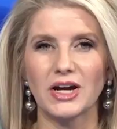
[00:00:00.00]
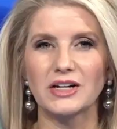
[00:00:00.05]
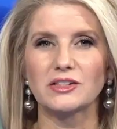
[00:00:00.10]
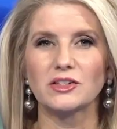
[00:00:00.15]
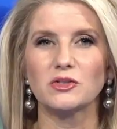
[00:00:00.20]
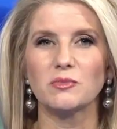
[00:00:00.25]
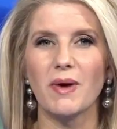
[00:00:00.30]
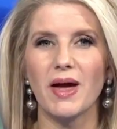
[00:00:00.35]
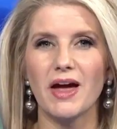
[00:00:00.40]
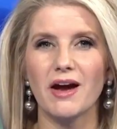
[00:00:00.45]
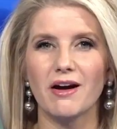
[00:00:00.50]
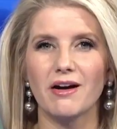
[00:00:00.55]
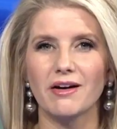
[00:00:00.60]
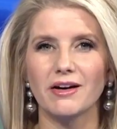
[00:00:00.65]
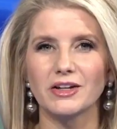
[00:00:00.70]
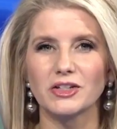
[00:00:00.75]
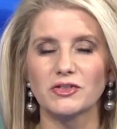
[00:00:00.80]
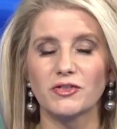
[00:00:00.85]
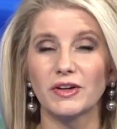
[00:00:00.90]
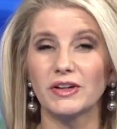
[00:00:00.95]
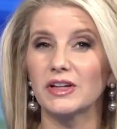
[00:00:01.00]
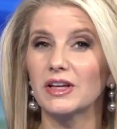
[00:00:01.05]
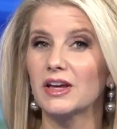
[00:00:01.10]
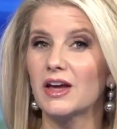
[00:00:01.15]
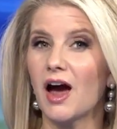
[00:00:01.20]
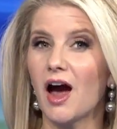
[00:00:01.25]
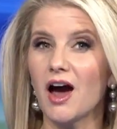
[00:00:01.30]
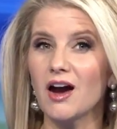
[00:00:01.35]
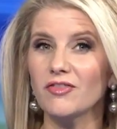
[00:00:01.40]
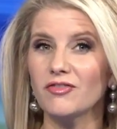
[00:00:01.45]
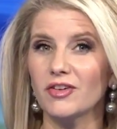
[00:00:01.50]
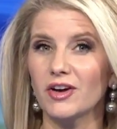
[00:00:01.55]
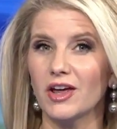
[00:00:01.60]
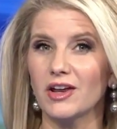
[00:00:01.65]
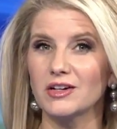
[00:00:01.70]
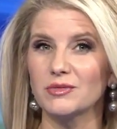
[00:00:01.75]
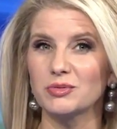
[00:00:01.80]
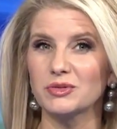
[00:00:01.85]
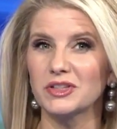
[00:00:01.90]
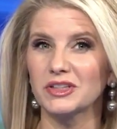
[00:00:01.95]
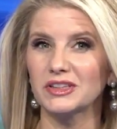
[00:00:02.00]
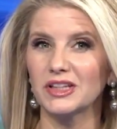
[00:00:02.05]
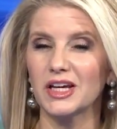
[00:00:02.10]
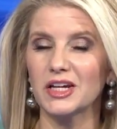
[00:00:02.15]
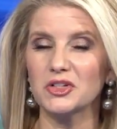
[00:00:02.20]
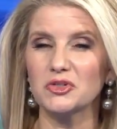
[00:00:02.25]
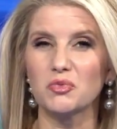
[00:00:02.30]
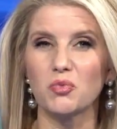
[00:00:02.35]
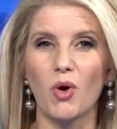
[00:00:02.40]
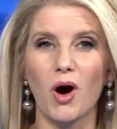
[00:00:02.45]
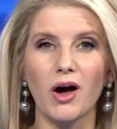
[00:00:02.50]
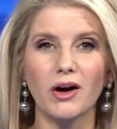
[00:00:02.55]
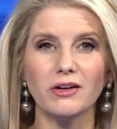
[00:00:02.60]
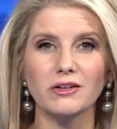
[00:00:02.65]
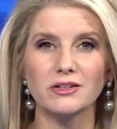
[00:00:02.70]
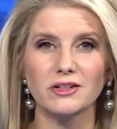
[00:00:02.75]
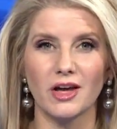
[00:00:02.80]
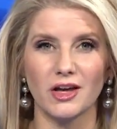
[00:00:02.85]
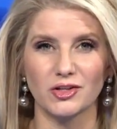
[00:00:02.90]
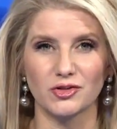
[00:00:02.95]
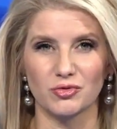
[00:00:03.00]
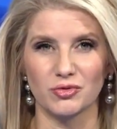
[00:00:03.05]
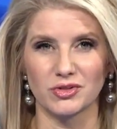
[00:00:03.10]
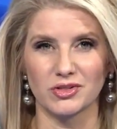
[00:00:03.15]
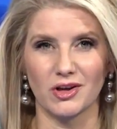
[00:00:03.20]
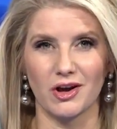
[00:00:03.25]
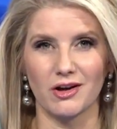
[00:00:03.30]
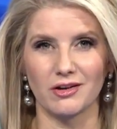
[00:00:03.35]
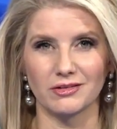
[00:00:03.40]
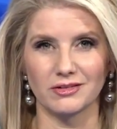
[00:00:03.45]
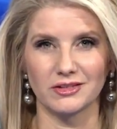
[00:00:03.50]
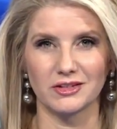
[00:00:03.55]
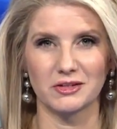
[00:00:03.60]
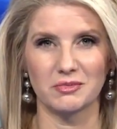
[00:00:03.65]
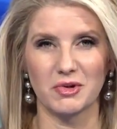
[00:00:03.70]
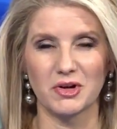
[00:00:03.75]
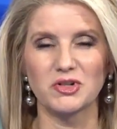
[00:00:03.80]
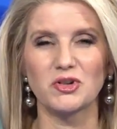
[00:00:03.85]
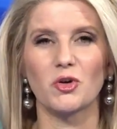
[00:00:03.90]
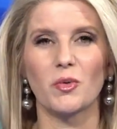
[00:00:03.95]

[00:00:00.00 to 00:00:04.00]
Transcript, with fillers: Jackson's mayor is feeling confident with the latest water test results.